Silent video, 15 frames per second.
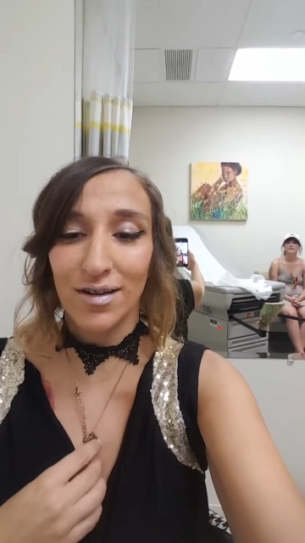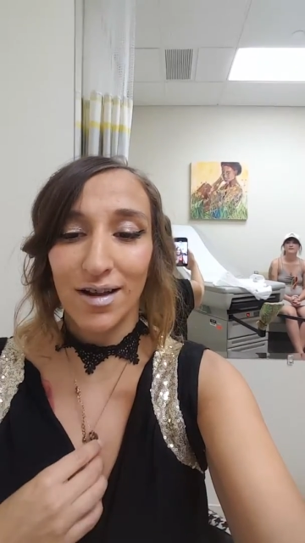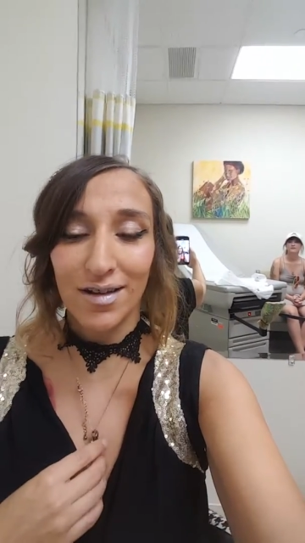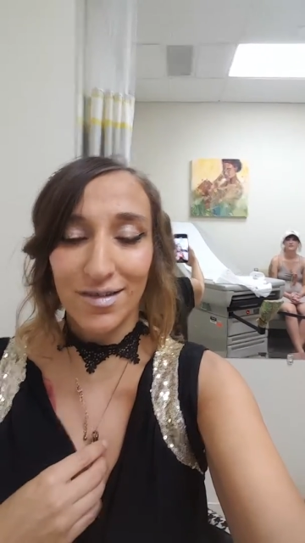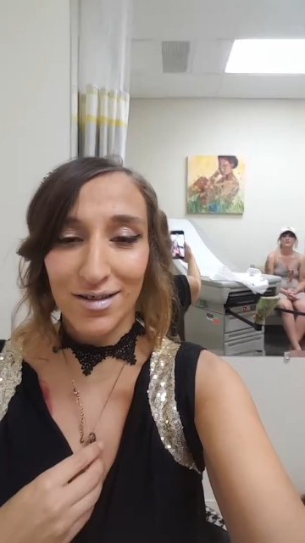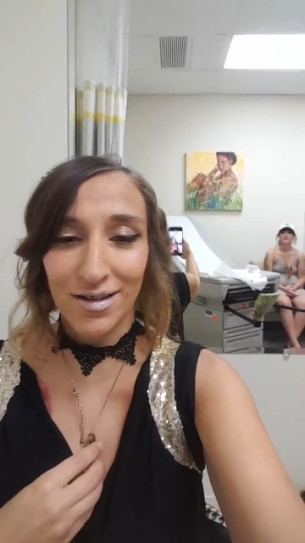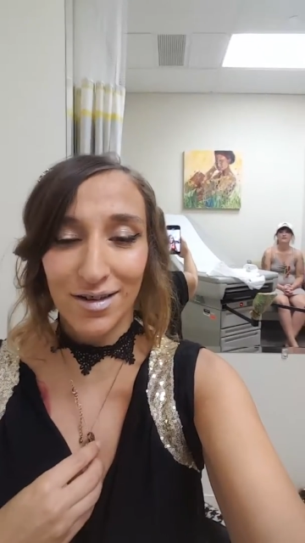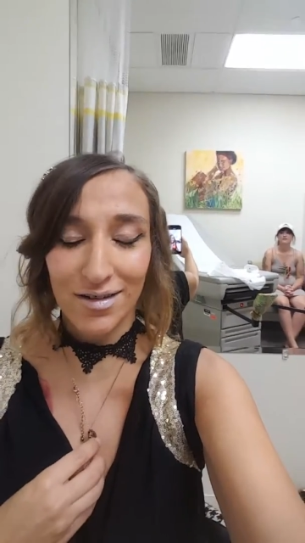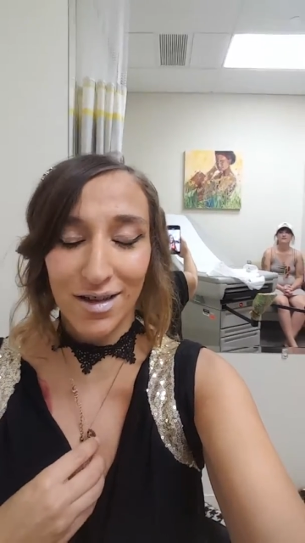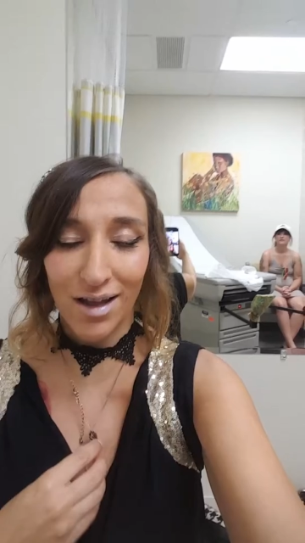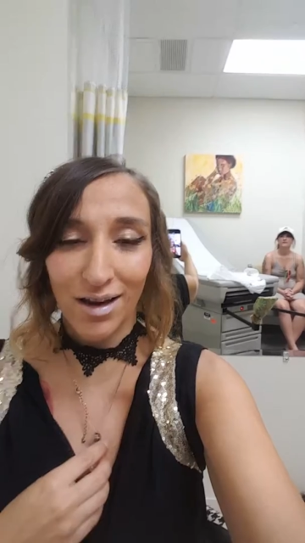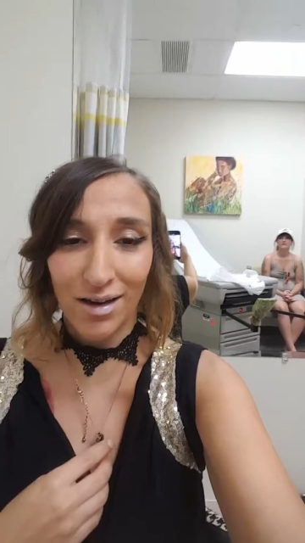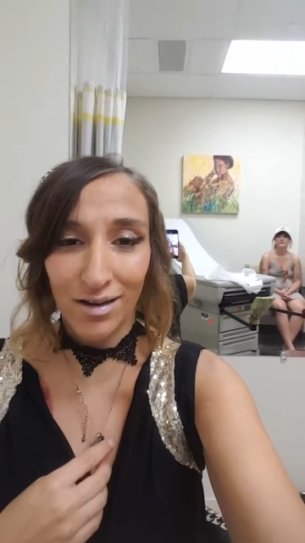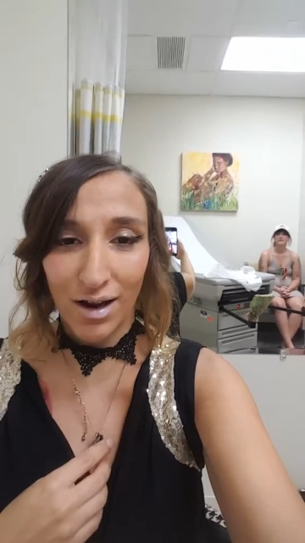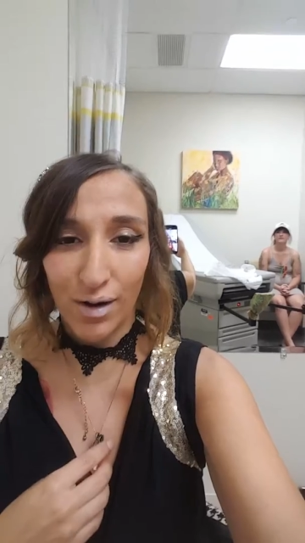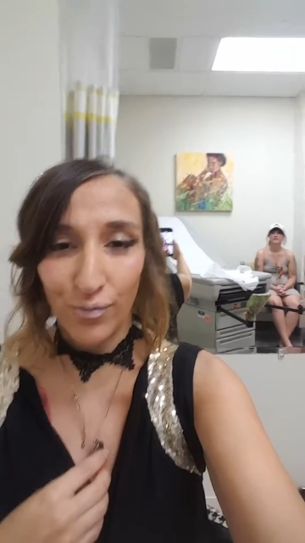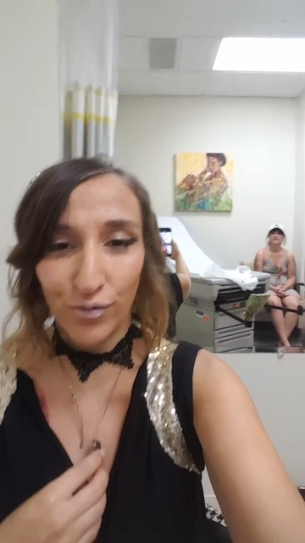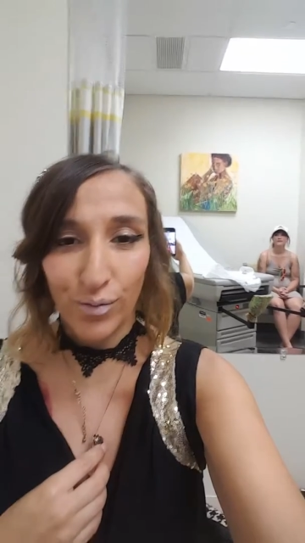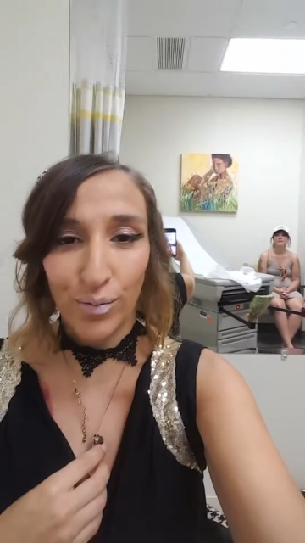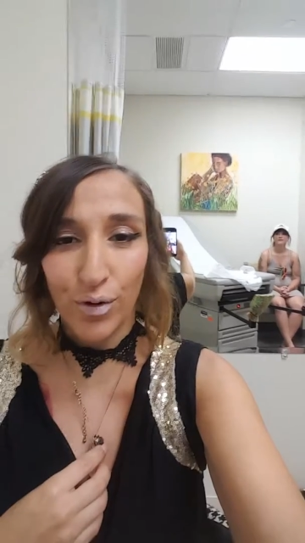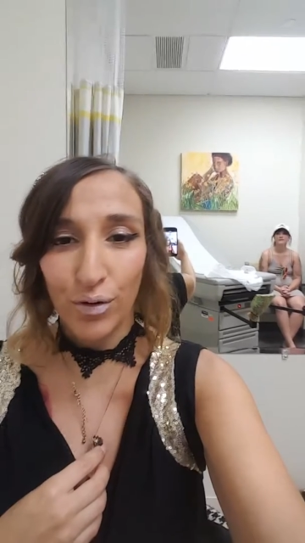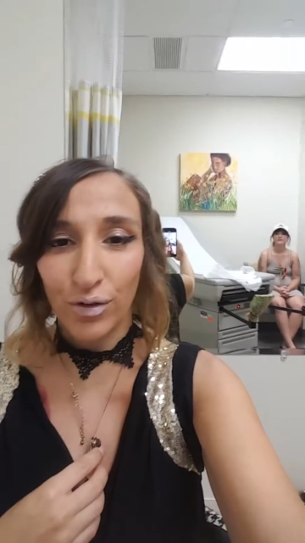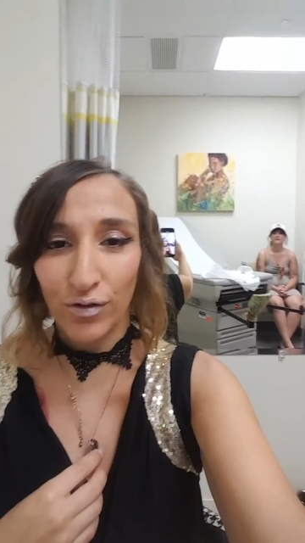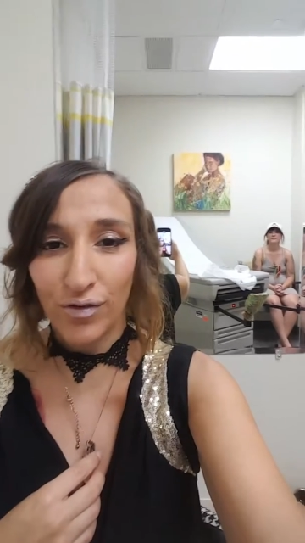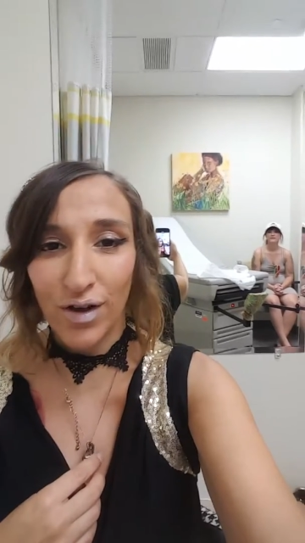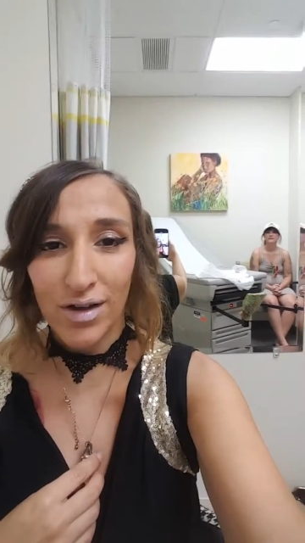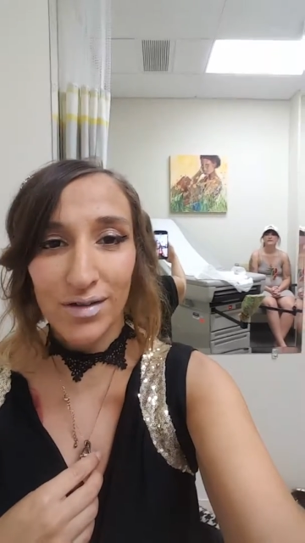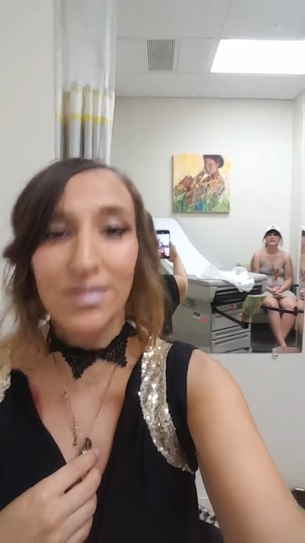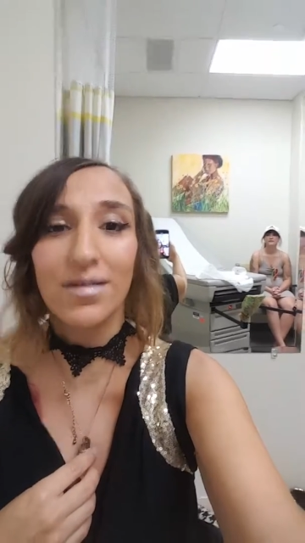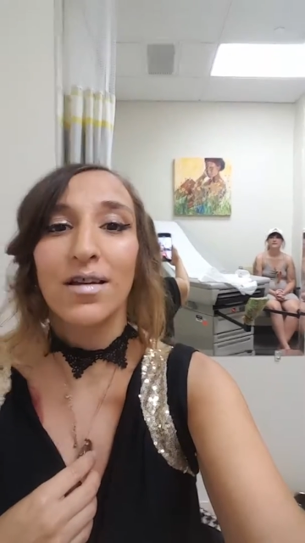it's an exciting time for both of
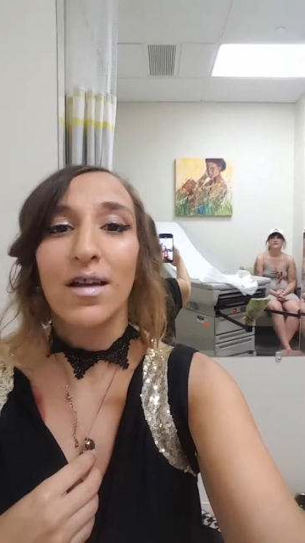us.